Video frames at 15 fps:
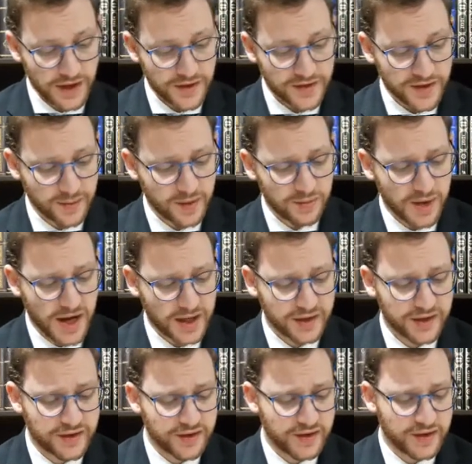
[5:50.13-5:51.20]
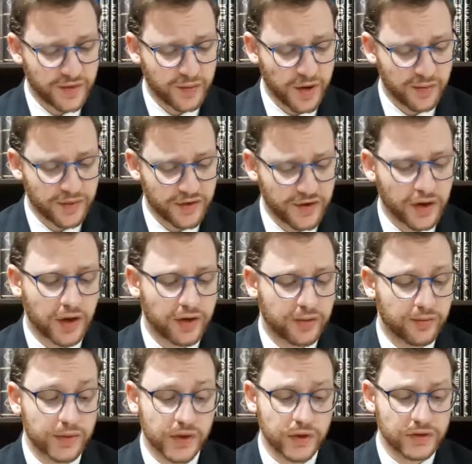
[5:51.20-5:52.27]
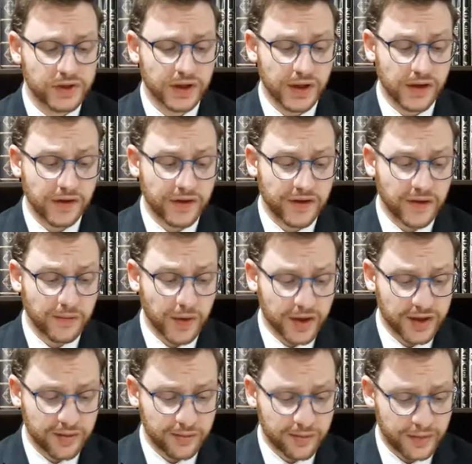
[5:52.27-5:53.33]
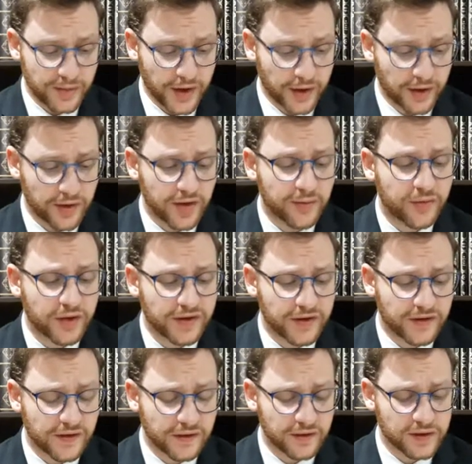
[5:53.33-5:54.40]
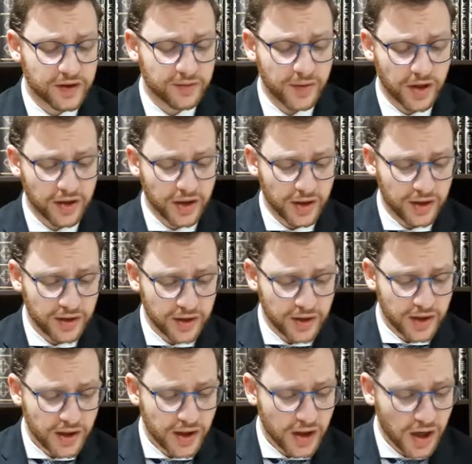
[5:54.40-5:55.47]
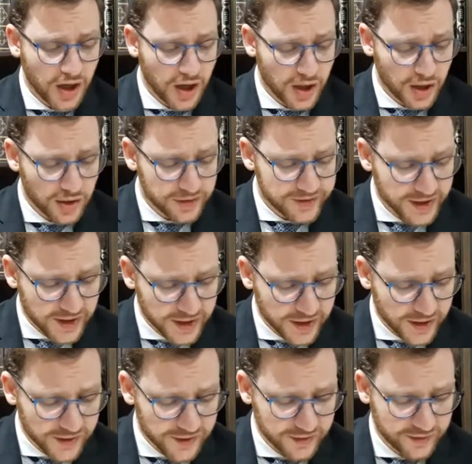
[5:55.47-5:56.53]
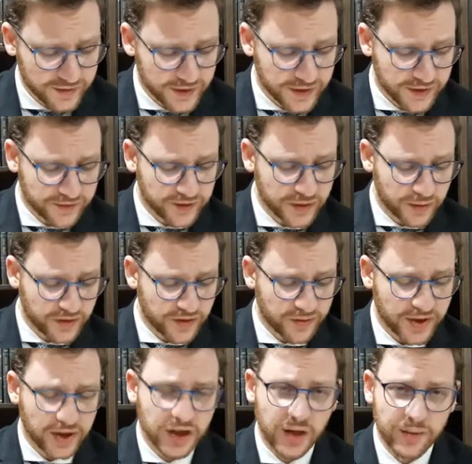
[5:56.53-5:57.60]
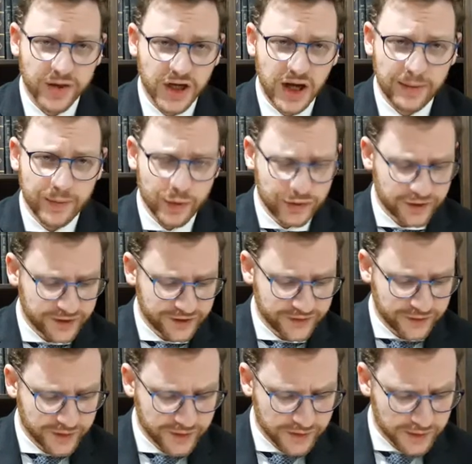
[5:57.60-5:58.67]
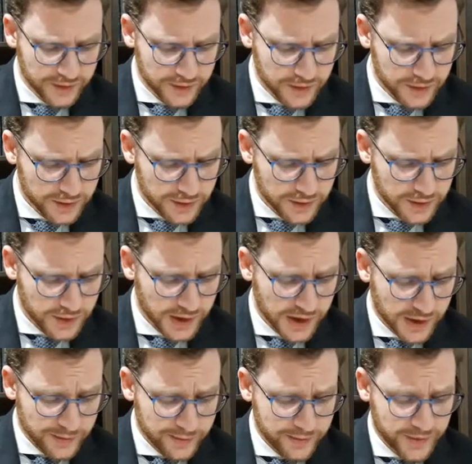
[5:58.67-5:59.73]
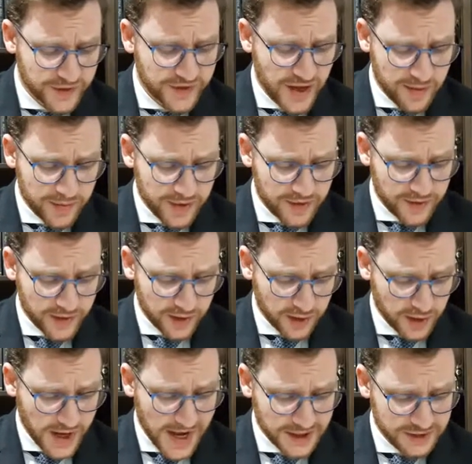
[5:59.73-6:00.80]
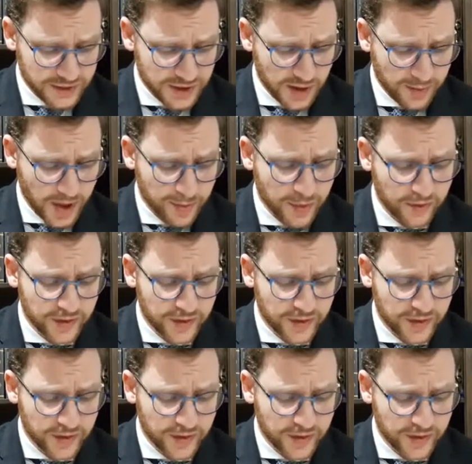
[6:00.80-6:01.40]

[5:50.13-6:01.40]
Siman machnis izmel bezcharim. Usually the simonim that are in the parentheses in the Gemara are telling us the different terutzim that are coming up, or the different statements that are actually coming up.